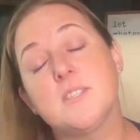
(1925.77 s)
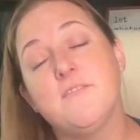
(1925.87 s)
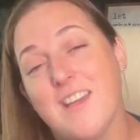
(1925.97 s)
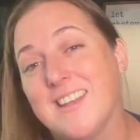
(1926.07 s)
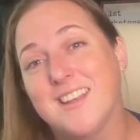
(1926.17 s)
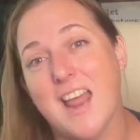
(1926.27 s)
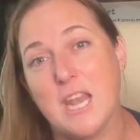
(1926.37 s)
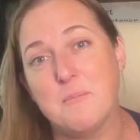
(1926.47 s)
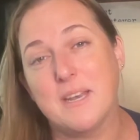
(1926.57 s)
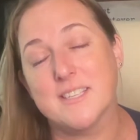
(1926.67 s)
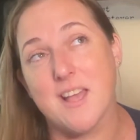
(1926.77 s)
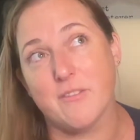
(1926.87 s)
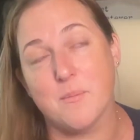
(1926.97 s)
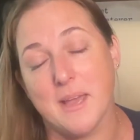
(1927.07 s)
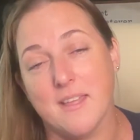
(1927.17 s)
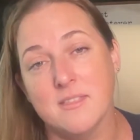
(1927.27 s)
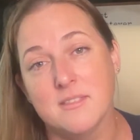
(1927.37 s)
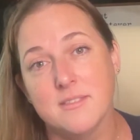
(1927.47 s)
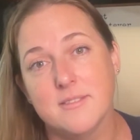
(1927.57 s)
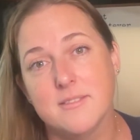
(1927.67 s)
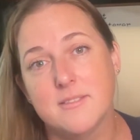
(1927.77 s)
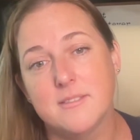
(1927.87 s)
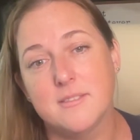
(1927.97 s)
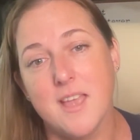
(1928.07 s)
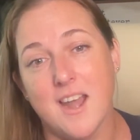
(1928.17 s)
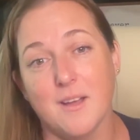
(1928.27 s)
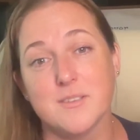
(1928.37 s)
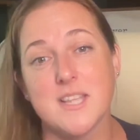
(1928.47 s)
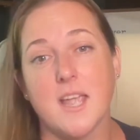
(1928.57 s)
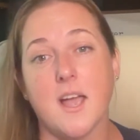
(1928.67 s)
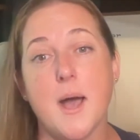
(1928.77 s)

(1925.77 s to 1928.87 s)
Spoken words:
offended anybody has ever been. And I was like,